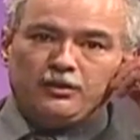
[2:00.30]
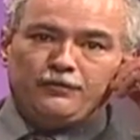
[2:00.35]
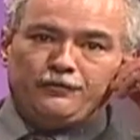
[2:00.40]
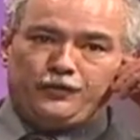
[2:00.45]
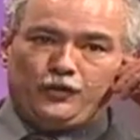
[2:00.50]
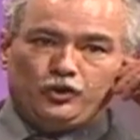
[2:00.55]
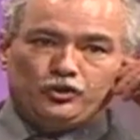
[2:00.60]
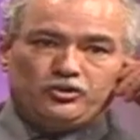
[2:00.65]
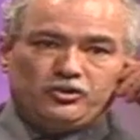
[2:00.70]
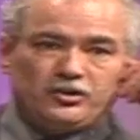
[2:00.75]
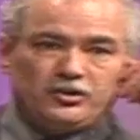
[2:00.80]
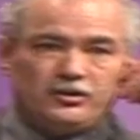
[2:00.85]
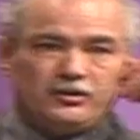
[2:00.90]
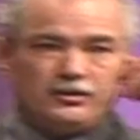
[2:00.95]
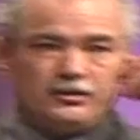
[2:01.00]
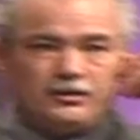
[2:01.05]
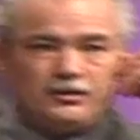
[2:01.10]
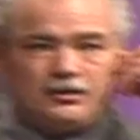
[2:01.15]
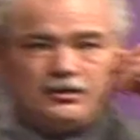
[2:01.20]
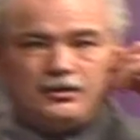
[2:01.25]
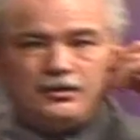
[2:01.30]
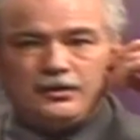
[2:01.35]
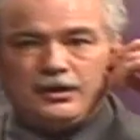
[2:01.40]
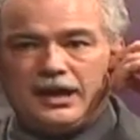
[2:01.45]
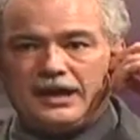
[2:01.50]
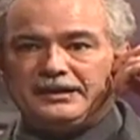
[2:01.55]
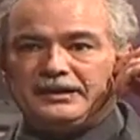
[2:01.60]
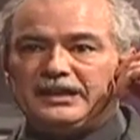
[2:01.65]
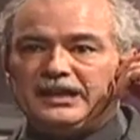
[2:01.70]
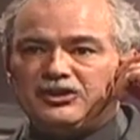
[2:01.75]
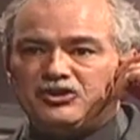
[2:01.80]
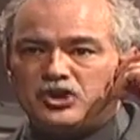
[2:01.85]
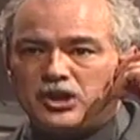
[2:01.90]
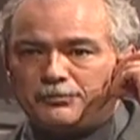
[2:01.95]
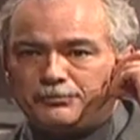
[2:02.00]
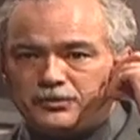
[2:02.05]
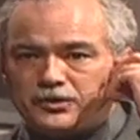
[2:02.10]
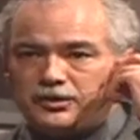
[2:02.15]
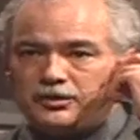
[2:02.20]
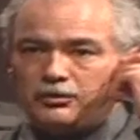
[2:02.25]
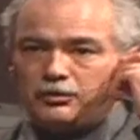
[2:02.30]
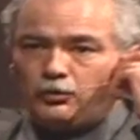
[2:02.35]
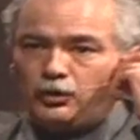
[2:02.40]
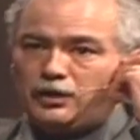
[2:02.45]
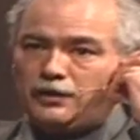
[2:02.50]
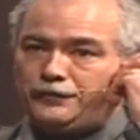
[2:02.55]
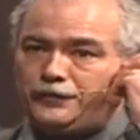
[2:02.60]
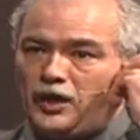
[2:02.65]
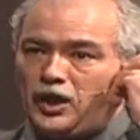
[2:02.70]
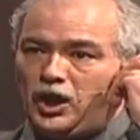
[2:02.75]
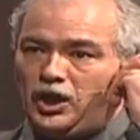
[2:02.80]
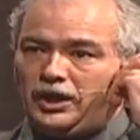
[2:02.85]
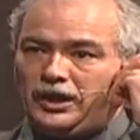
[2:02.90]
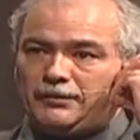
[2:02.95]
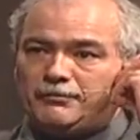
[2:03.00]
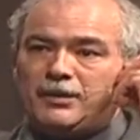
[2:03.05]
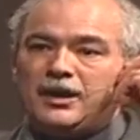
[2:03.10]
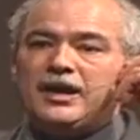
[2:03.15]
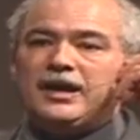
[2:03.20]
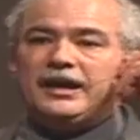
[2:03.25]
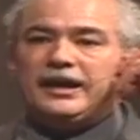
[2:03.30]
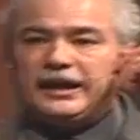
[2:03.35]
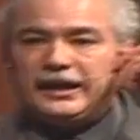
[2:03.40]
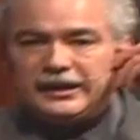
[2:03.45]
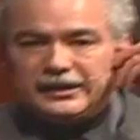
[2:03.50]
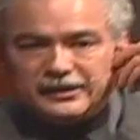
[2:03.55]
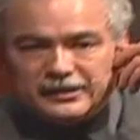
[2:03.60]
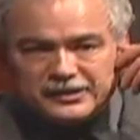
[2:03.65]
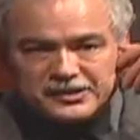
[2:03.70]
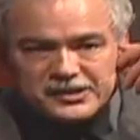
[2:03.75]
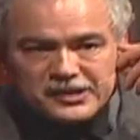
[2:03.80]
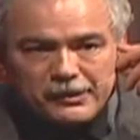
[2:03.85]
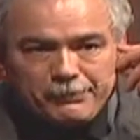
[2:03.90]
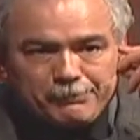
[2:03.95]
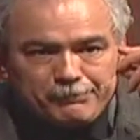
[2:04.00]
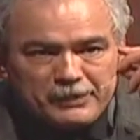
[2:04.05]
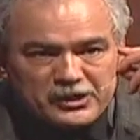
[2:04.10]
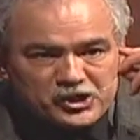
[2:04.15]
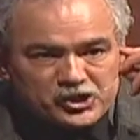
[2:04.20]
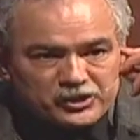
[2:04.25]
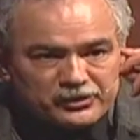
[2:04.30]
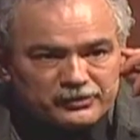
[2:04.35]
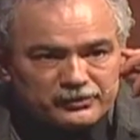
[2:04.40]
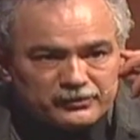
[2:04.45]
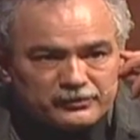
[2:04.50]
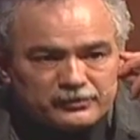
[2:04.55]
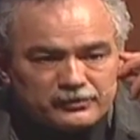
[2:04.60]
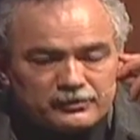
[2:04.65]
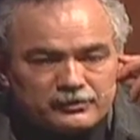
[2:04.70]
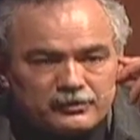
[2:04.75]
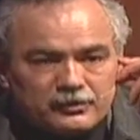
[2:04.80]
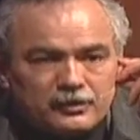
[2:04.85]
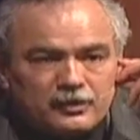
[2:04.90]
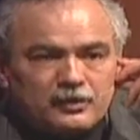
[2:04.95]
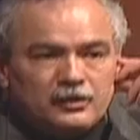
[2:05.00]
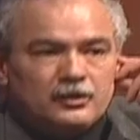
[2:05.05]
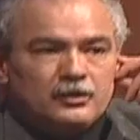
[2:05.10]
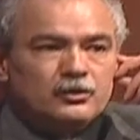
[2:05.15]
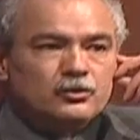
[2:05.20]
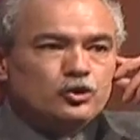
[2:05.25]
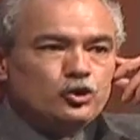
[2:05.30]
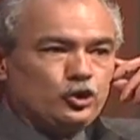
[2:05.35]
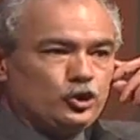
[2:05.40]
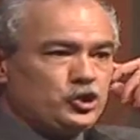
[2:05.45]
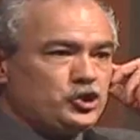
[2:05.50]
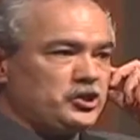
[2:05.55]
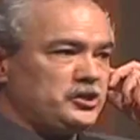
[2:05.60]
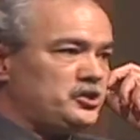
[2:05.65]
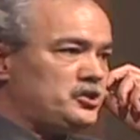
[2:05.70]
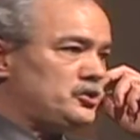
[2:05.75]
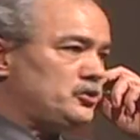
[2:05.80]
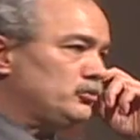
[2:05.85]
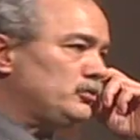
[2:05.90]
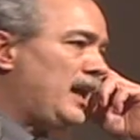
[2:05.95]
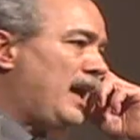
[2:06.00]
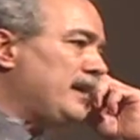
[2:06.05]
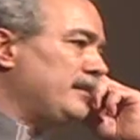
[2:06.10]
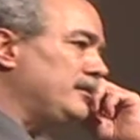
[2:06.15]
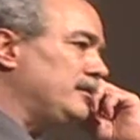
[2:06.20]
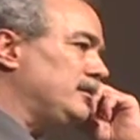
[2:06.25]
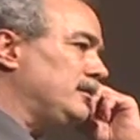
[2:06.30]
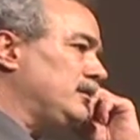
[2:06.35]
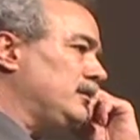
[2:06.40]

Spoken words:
Phut, and Egypt will follow him in submission. Cush is Sudan.